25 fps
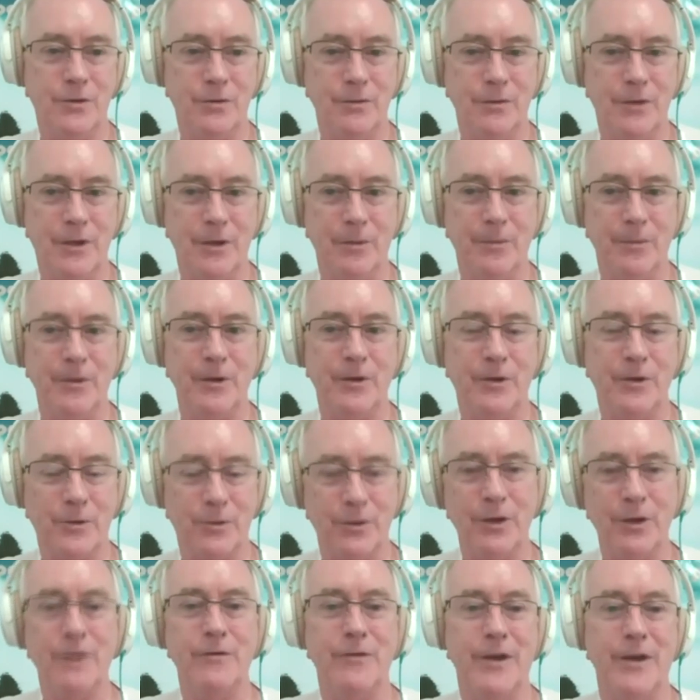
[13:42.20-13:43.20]
there'll be
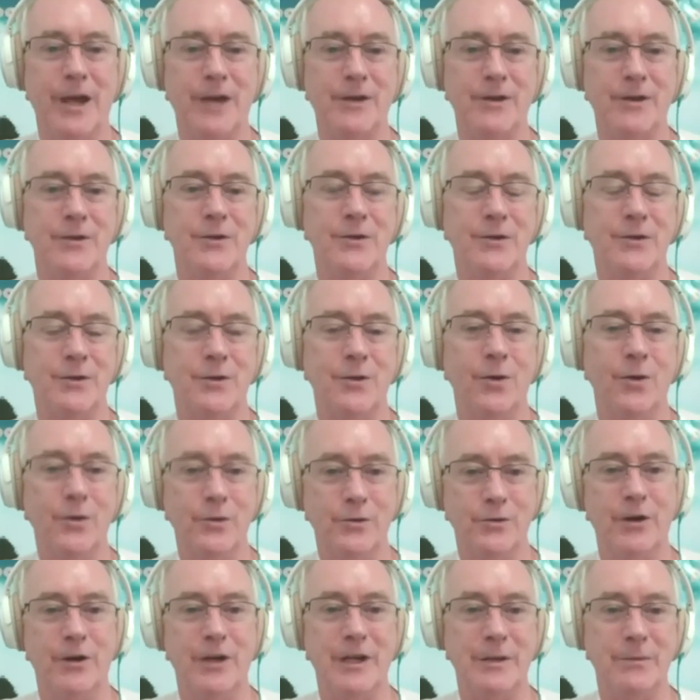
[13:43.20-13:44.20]
three factors all
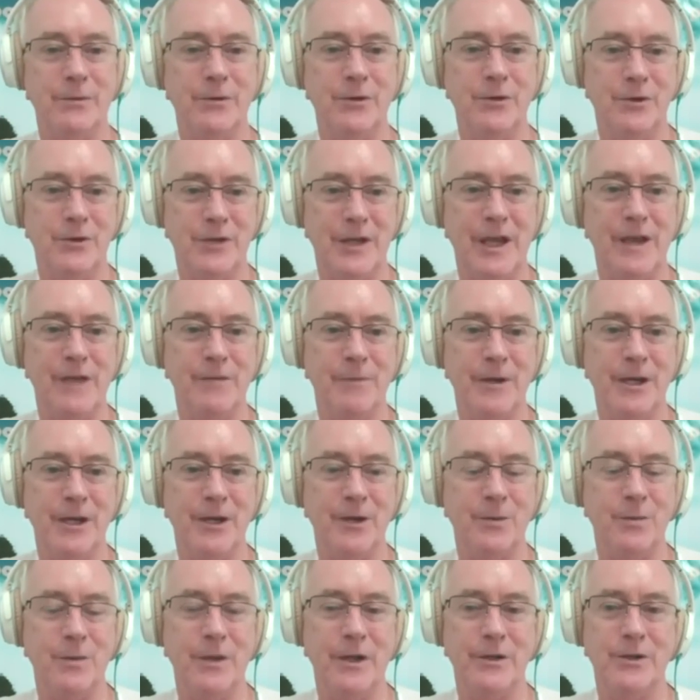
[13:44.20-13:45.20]
trying to save money
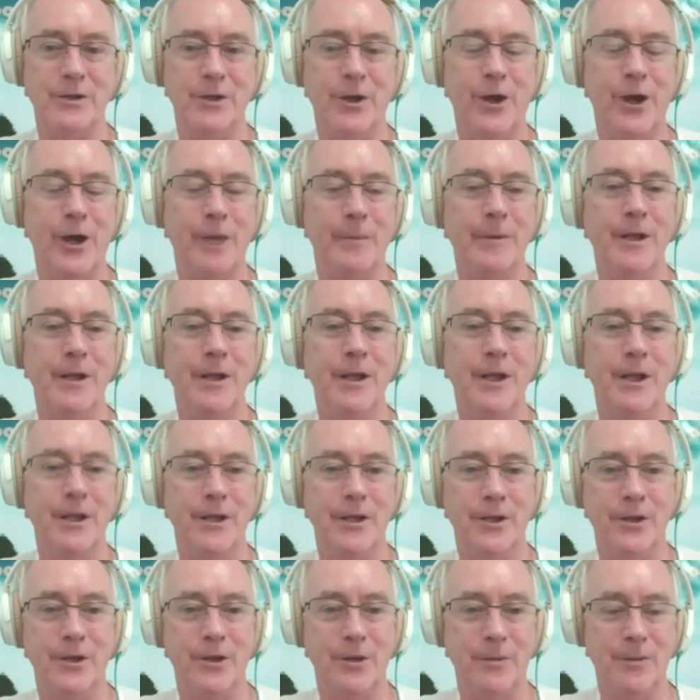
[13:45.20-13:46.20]
at one time.
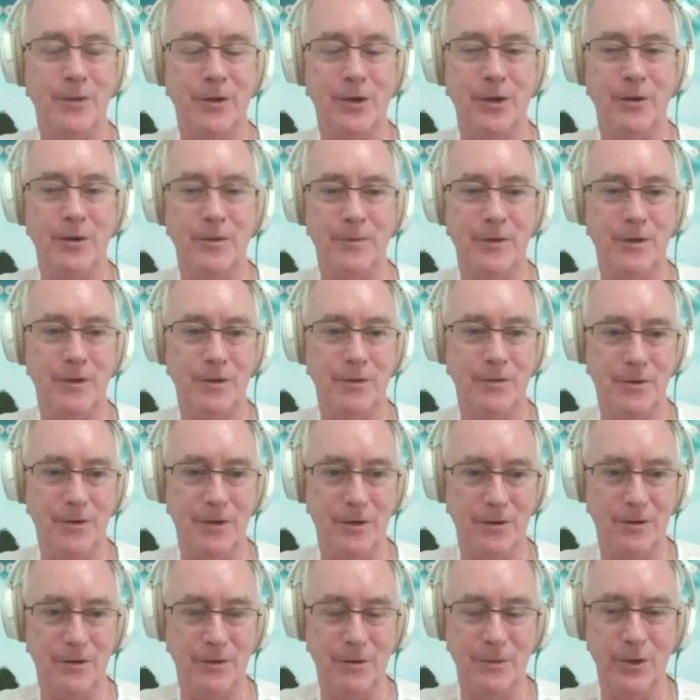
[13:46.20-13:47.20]

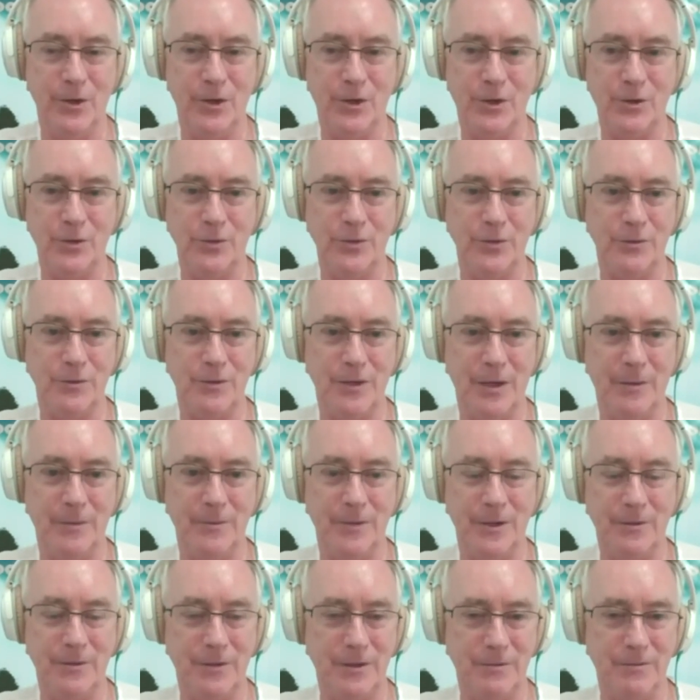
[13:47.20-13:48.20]
The commercial
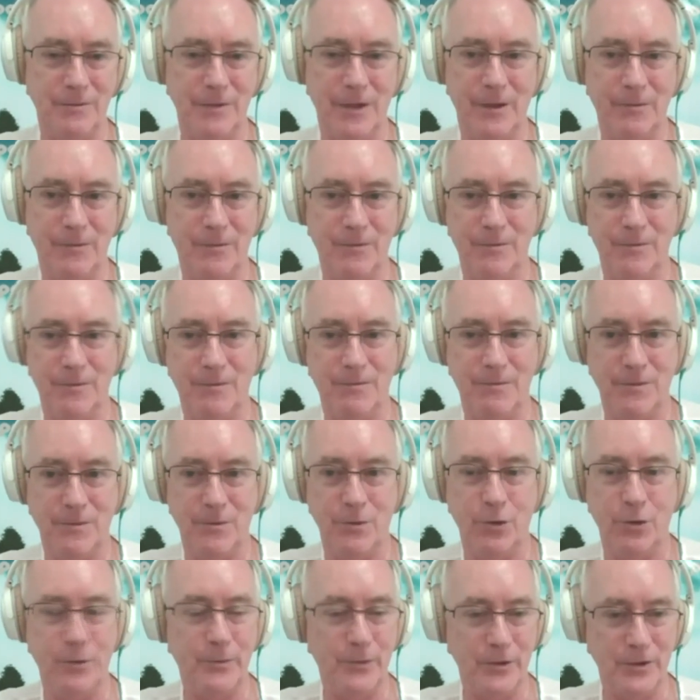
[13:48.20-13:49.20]
company,
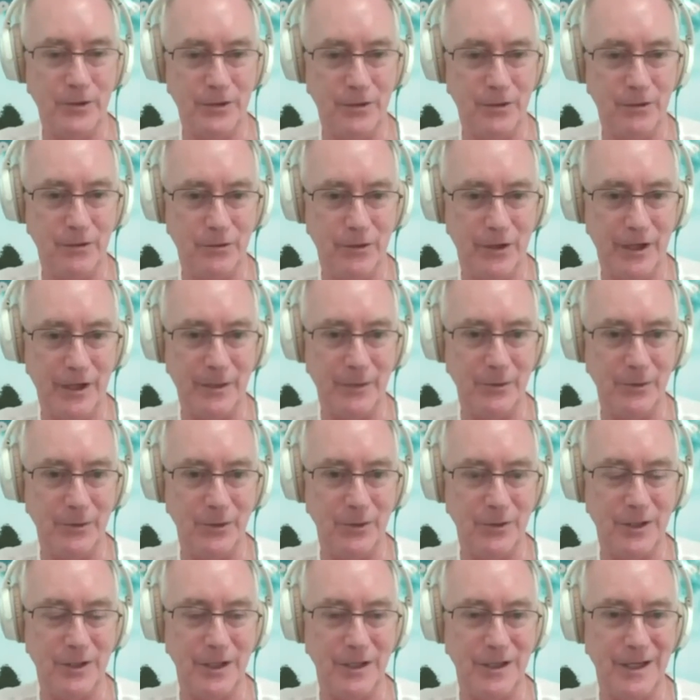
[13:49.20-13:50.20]
corporates are trying to
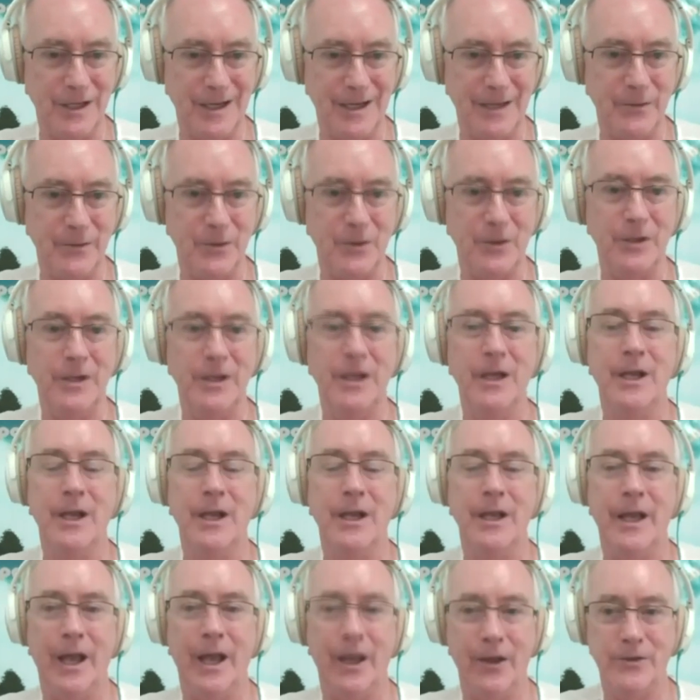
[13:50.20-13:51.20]
reduce their debt level,
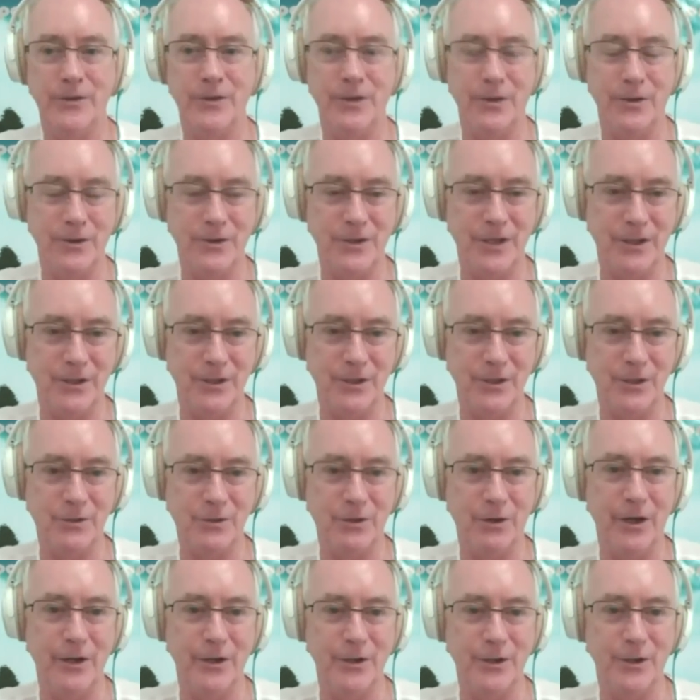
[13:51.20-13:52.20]
household sectors
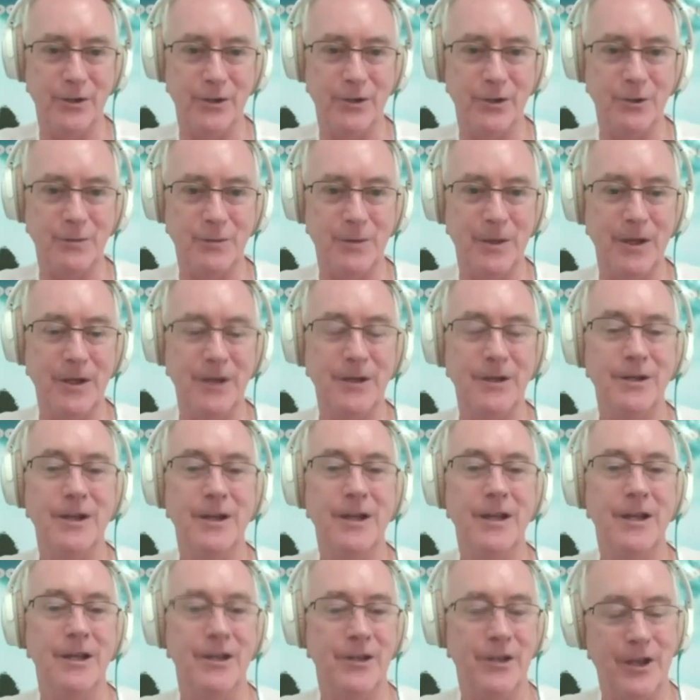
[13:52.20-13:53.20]
trying not to spend,
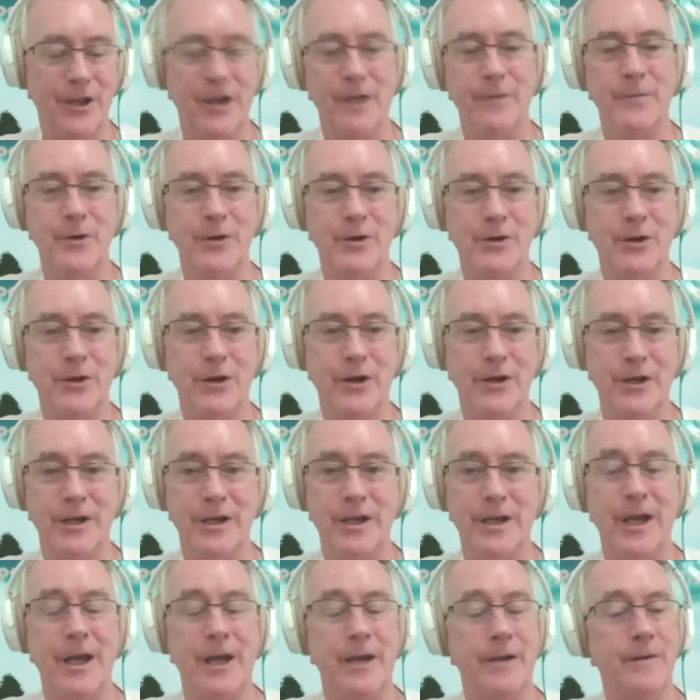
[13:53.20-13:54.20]
the government trying to
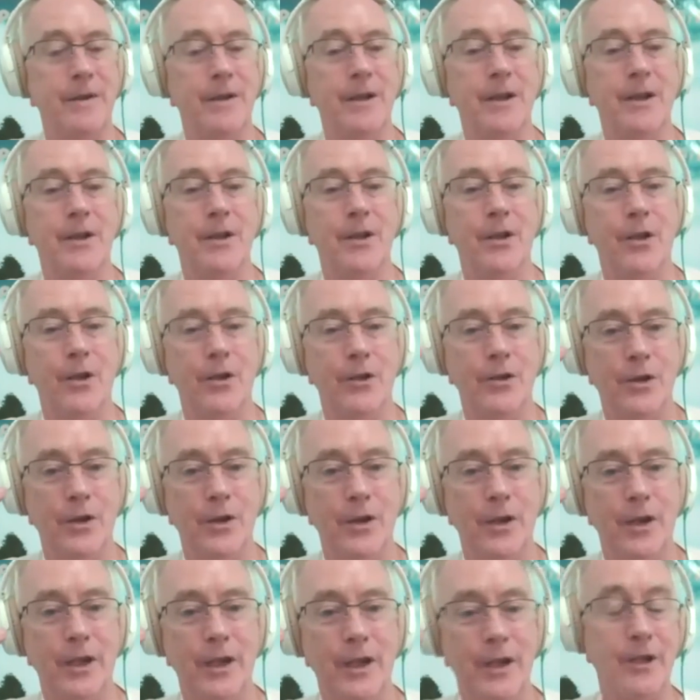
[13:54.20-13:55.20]
cut.
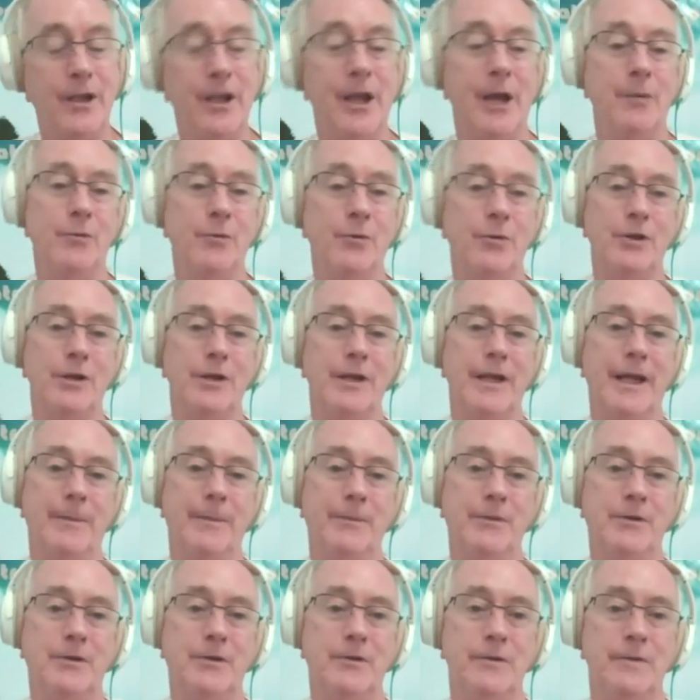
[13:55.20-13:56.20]
Income will
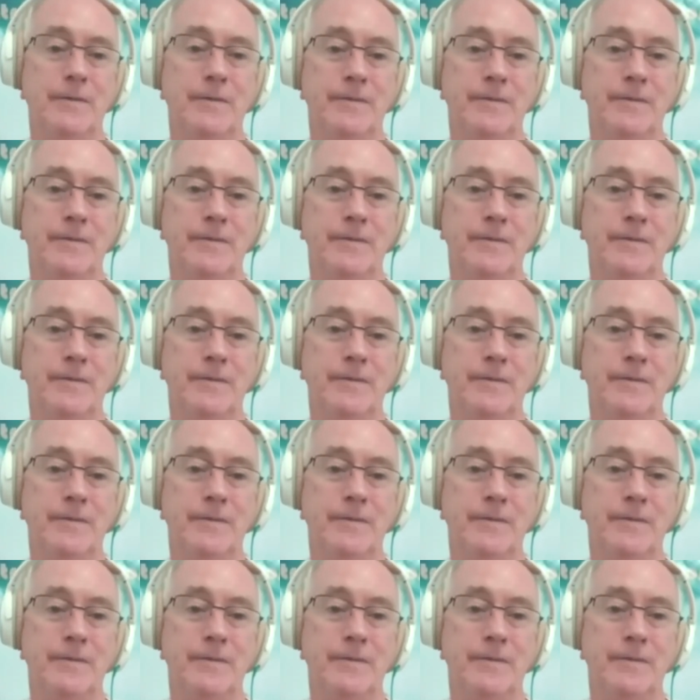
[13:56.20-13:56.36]
collapse.